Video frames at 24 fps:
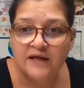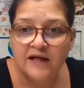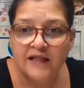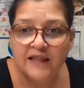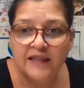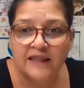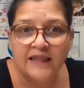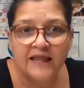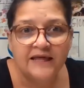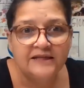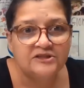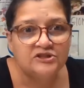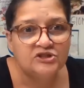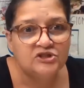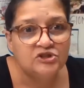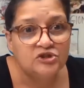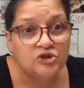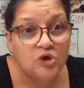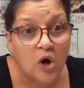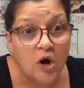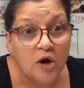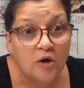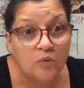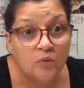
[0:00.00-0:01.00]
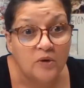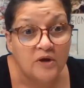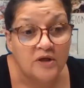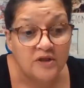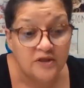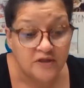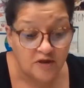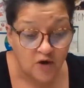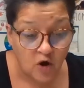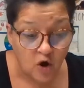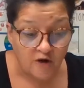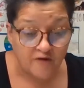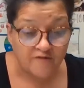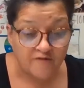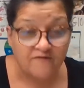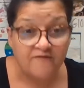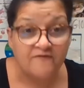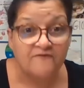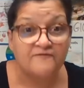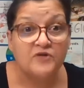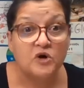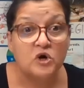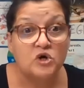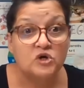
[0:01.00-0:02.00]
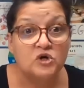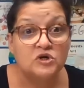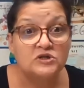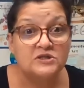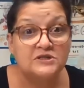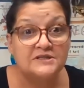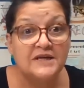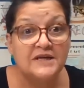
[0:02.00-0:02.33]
Let's start with our first